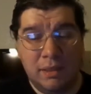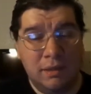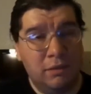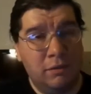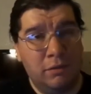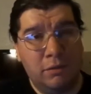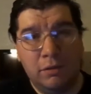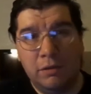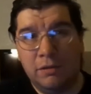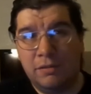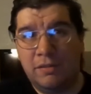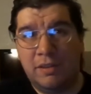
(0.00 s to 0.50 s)
and
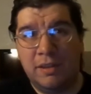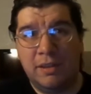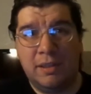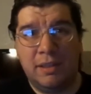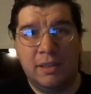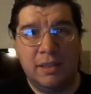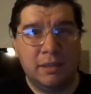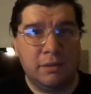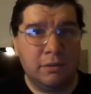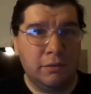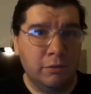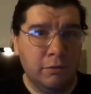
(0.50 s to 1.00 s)
of course, they
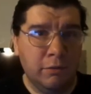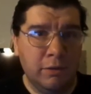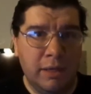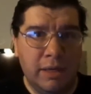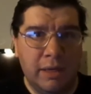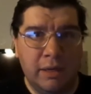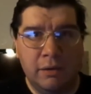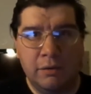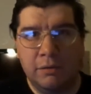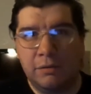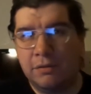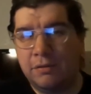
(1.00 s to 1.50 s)
kicked her
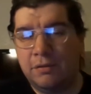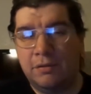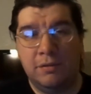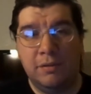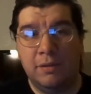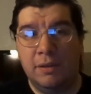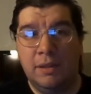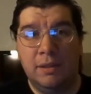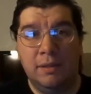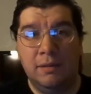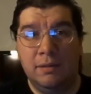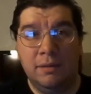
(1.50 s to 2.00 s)

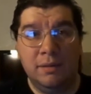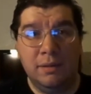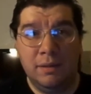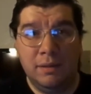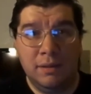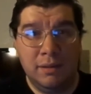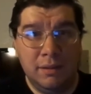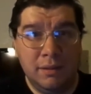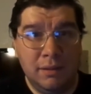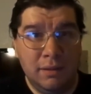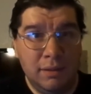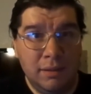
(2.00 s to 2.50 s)
out and
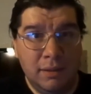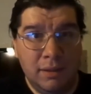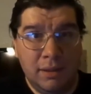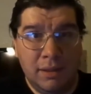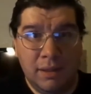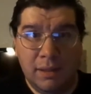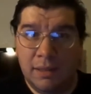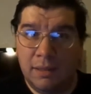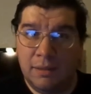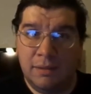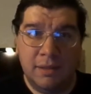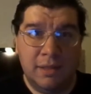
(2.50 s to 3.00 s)

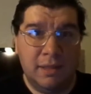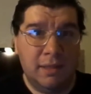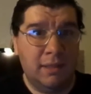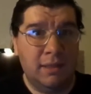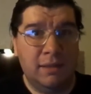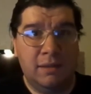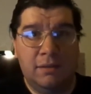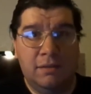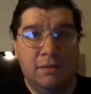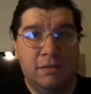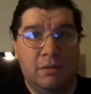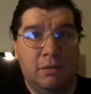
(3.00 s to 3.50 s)
and
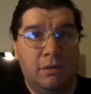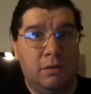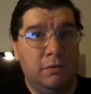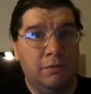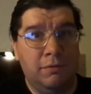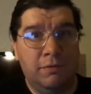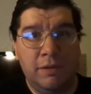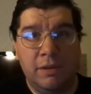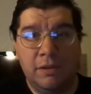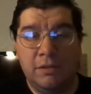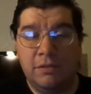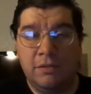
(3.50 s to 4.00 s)
then it, the
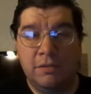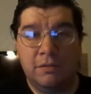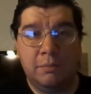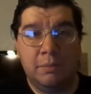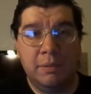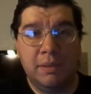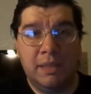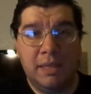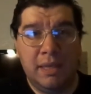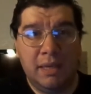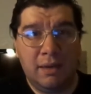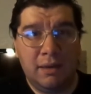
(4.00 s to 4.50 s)
whole thing
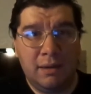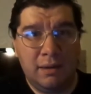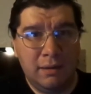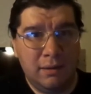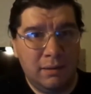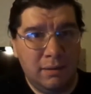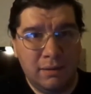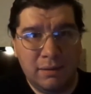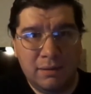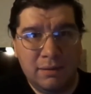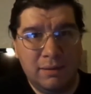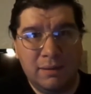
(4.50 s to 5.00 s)
just
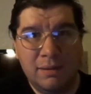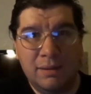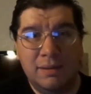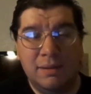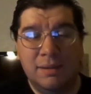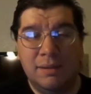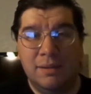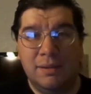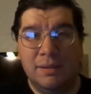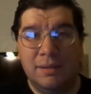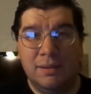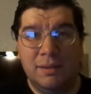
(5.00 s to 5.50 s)
began.
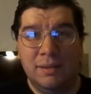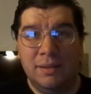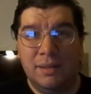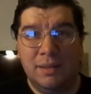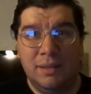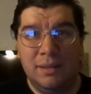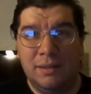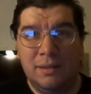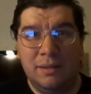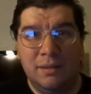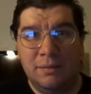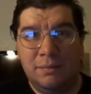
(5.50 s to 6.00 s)

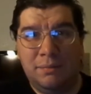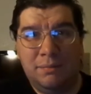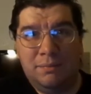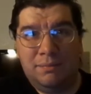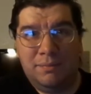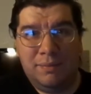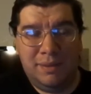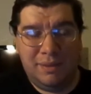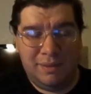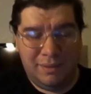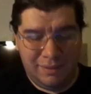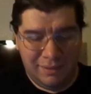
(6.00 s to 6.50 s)
You know the
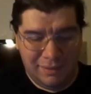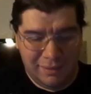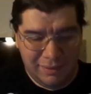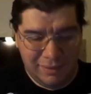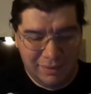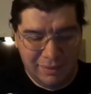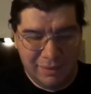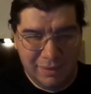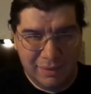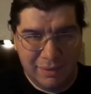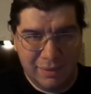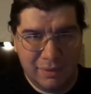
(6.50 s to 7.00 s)

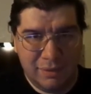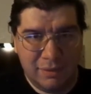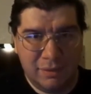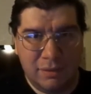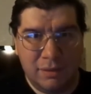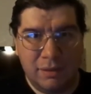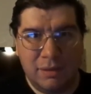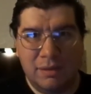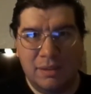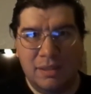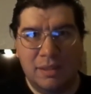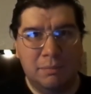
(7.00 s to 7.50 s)

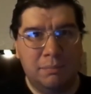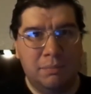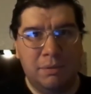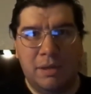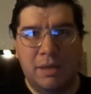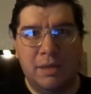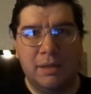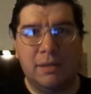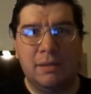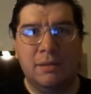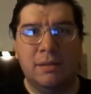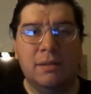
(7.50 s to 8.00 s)
the the
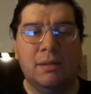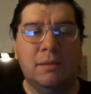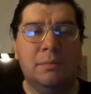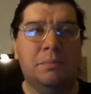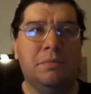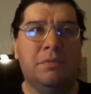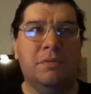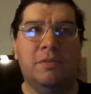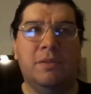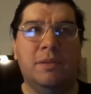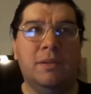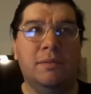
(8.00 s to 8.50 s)

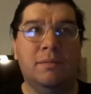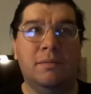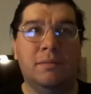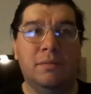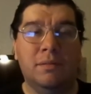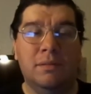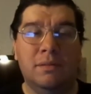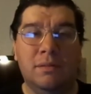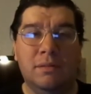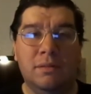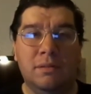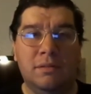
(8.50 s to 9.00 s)
apocalypse and
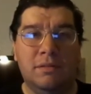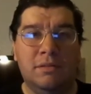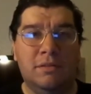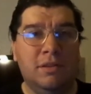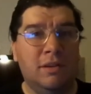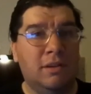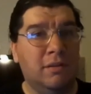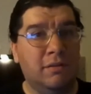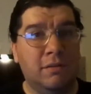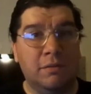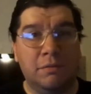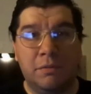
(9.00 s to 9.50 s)

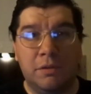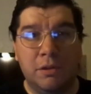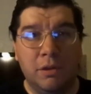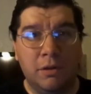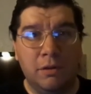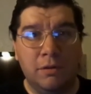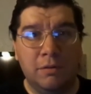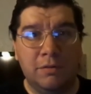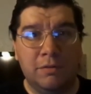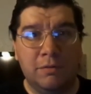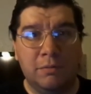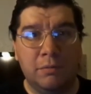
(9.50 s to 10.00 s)
tons of
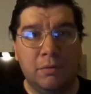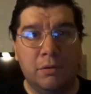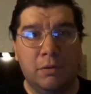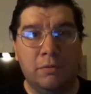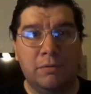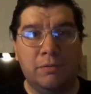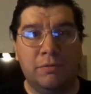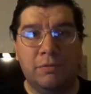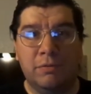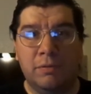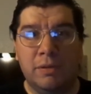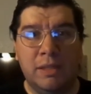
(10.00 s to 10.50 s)
ghosts
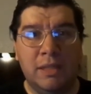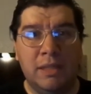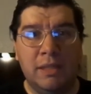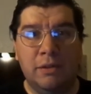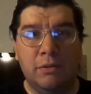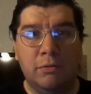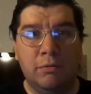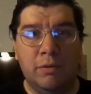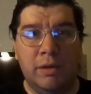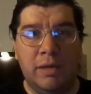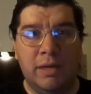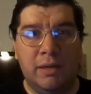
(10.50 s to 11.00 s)
were
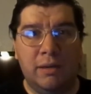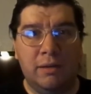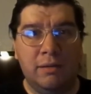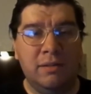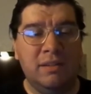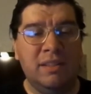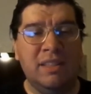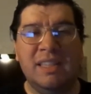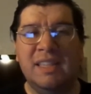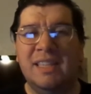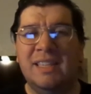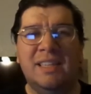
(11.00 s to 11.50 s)
fleeing
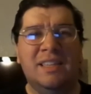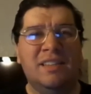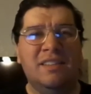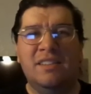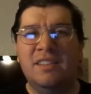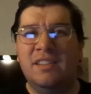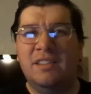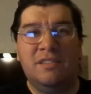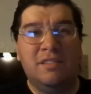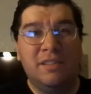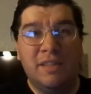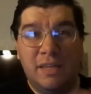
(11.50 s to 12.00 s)
around
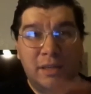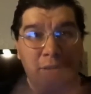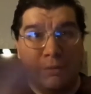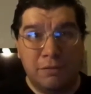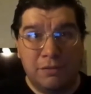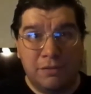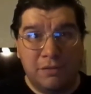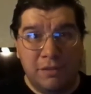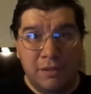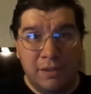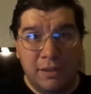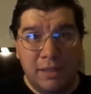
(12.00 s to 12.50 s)
the
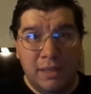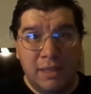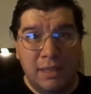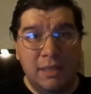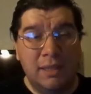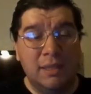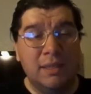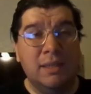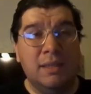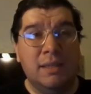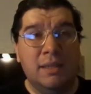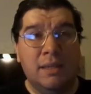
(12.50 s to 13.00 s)
entire
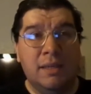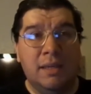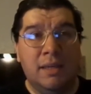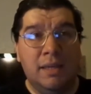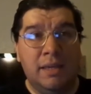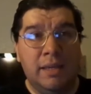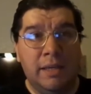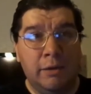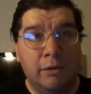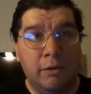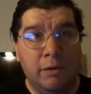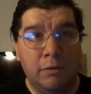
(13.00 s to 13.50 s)
city,
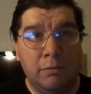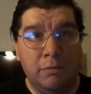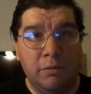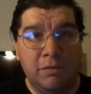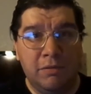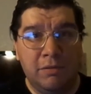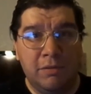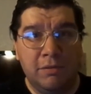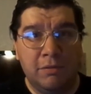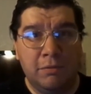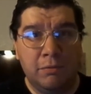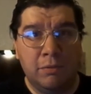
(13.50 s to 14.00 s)
and Erin
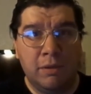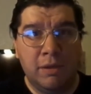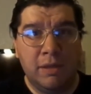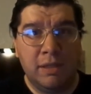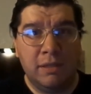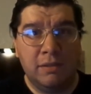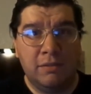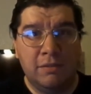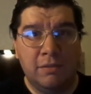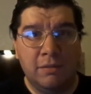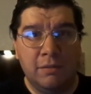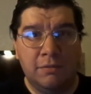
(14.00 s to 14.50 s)
was just
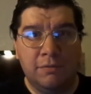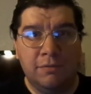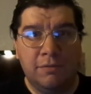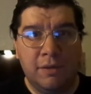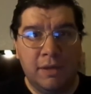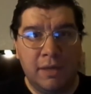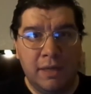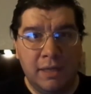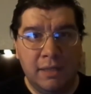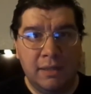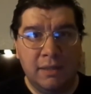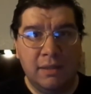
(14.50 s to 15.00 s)
ready to
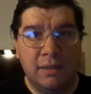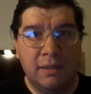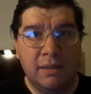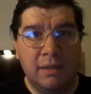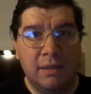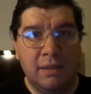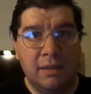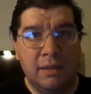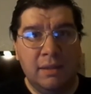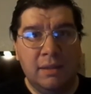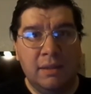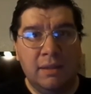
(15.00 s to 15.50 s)
find